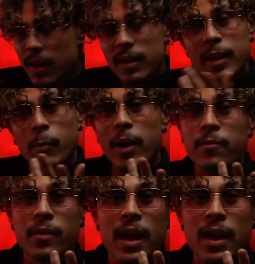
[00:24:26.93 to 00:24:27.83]
Get ready
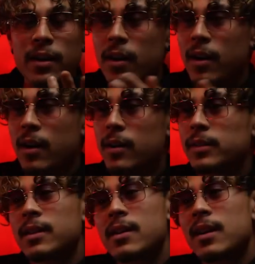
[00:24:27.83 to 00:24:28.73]
for that.
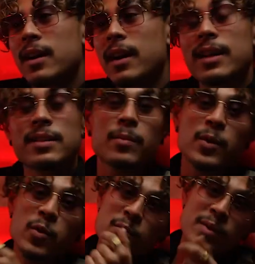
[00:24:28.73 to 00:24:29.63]
And some
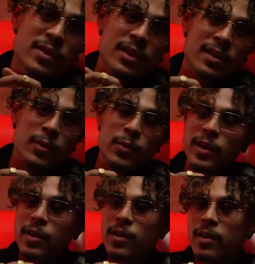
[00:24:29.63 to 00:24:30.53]
new music in the new
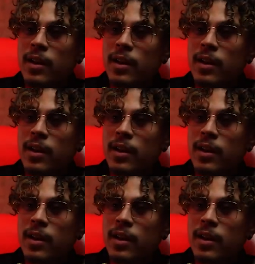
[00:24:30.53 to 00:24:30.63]
year,